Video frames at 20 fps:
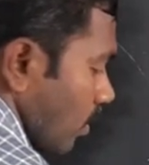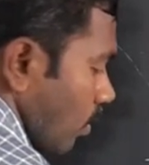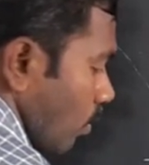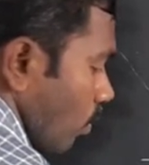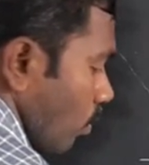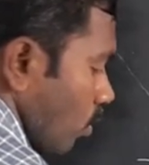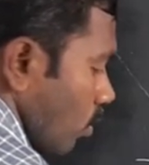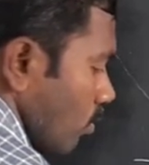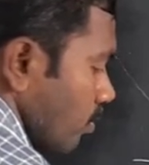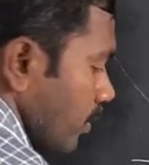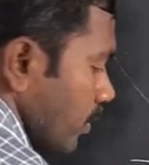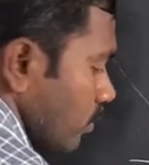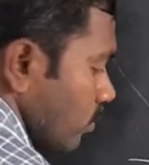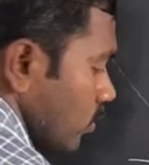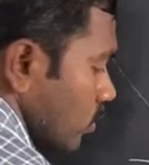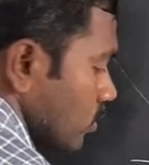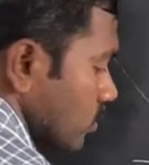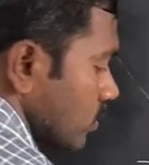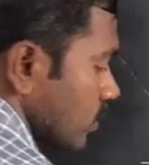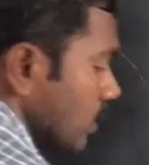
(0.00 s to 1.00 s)

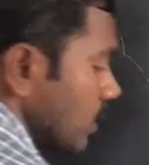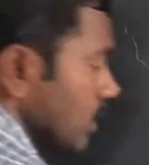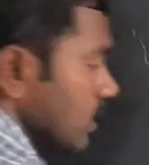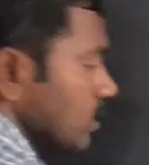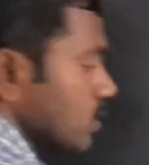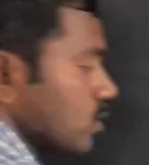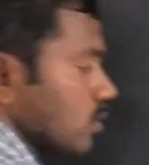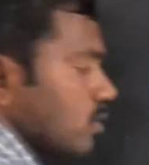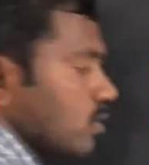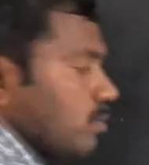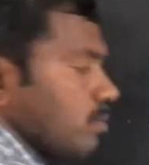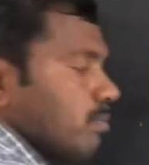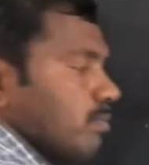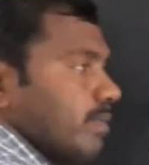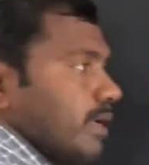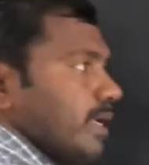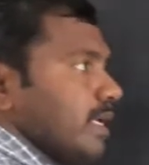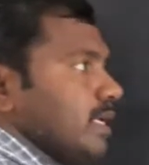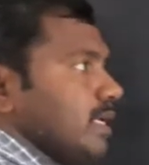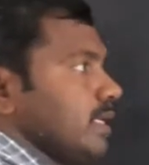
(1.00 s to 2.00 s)
Omnivores. So
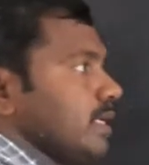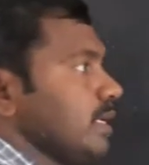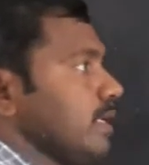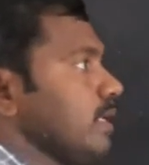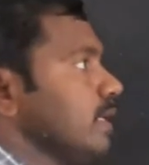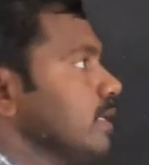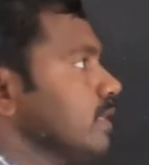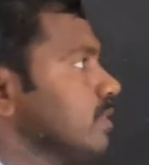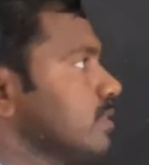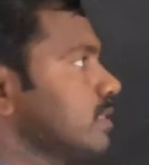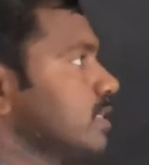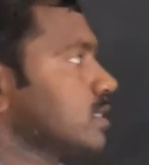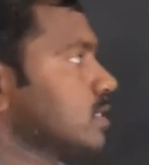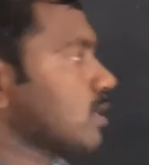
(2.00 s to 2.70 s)
mainly these